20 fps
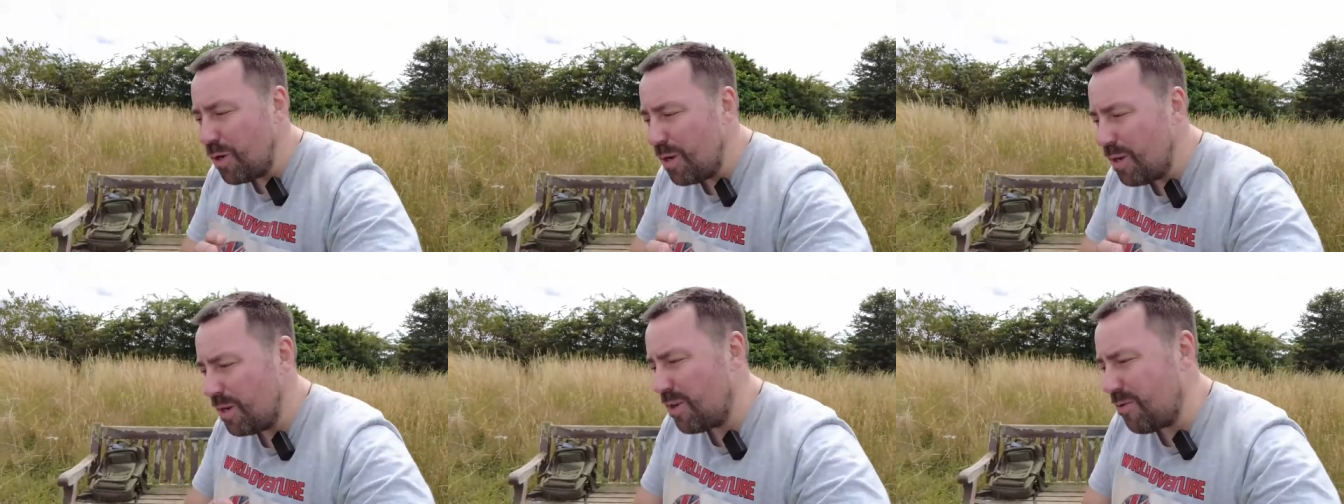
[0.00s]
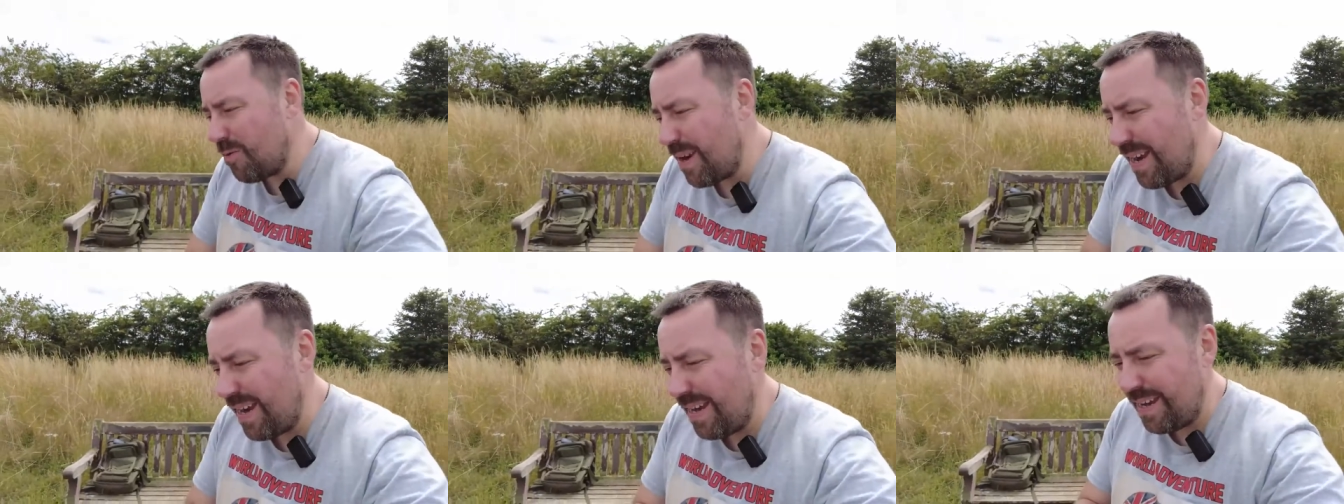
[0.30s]

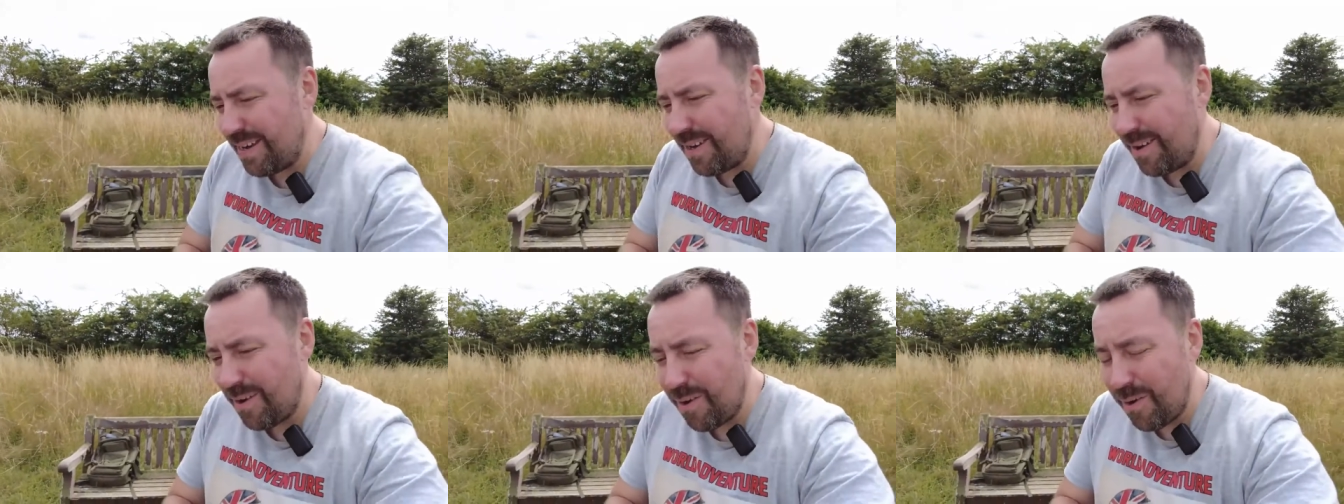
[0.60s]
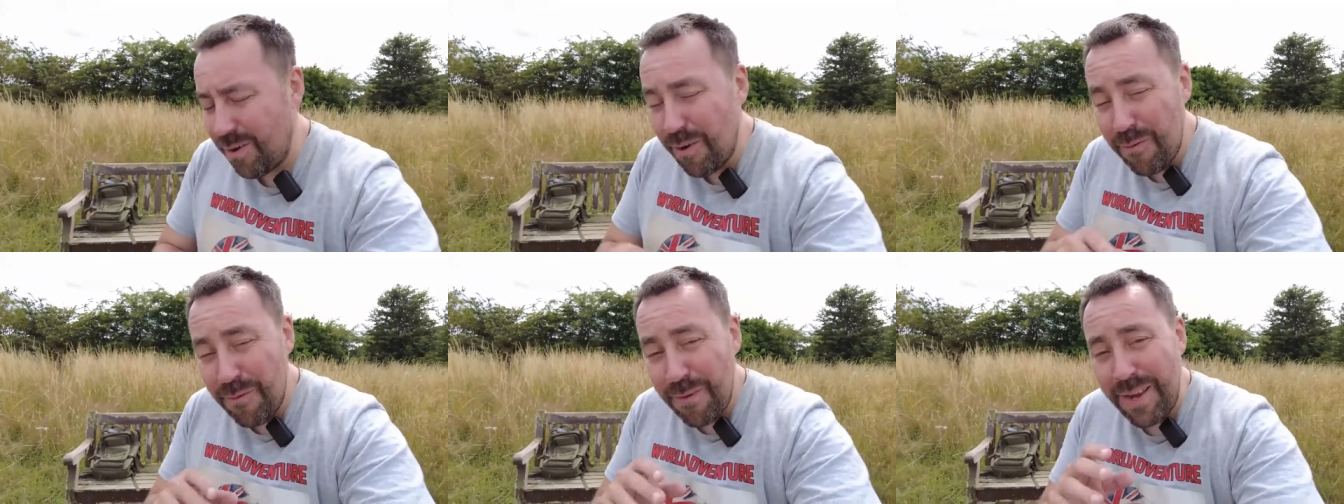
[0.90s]
Agree.
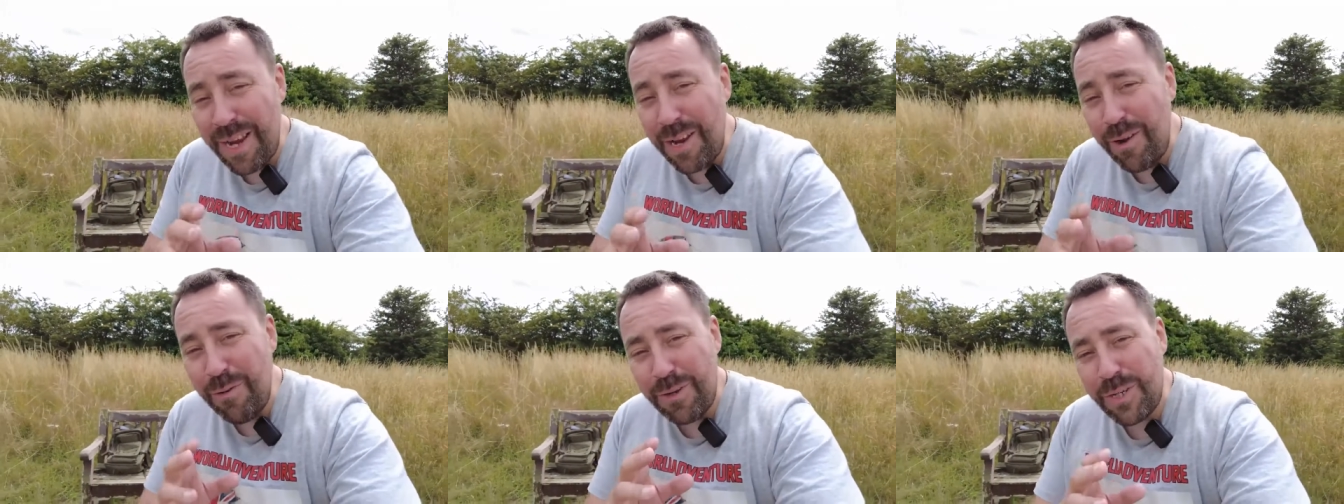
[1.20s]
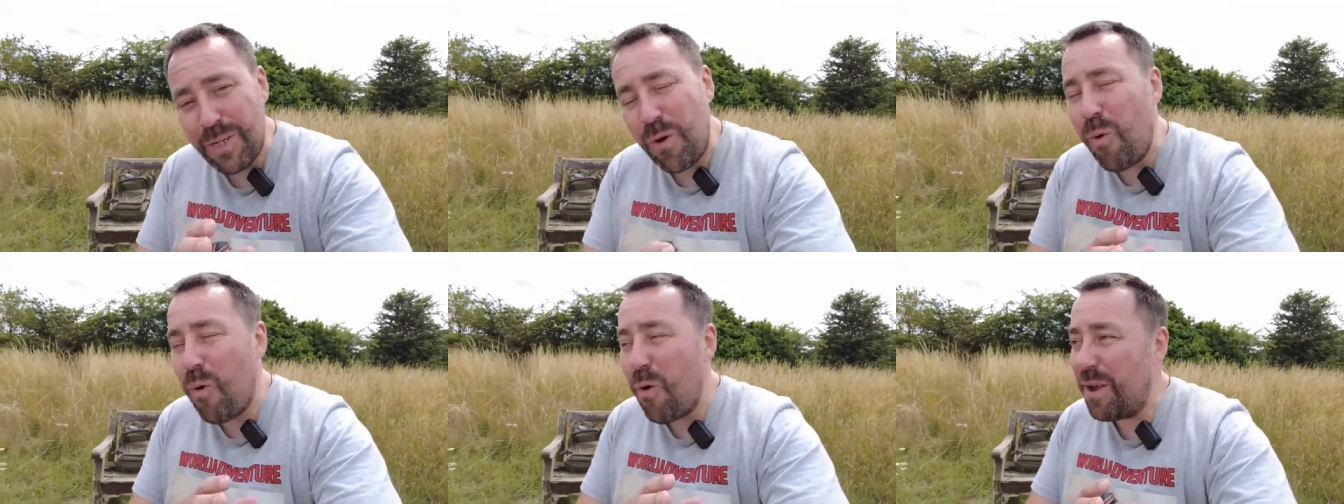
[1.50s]
I think it
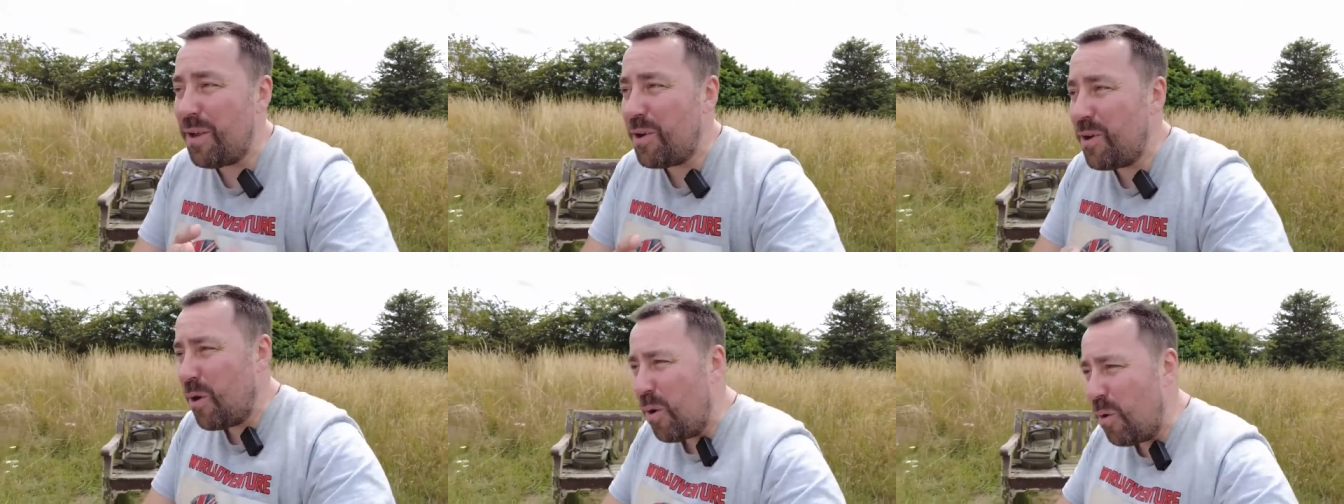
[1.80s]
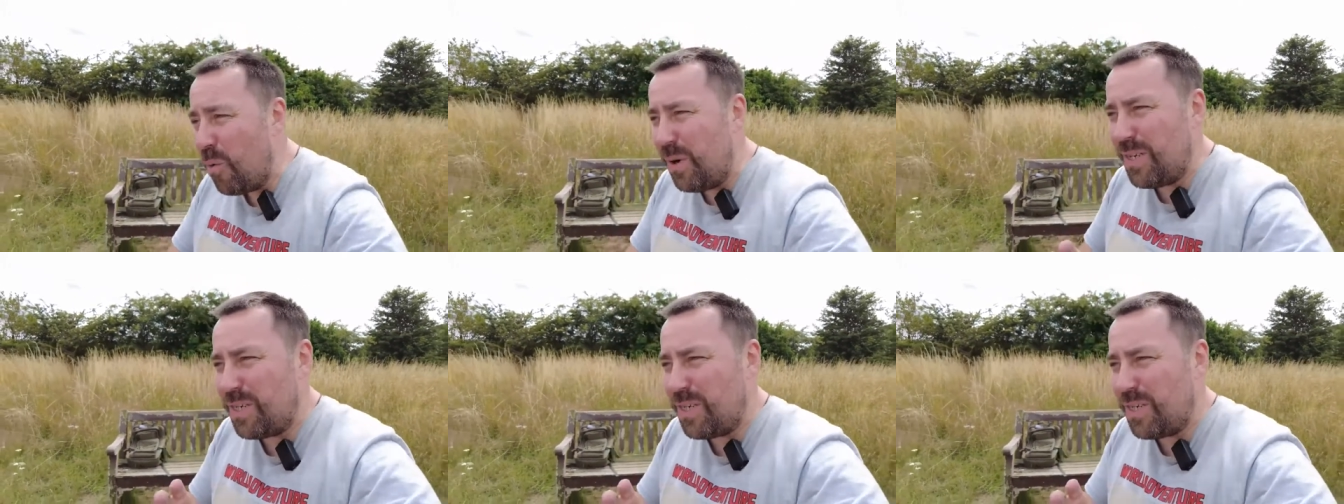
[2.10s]
looks quite cool.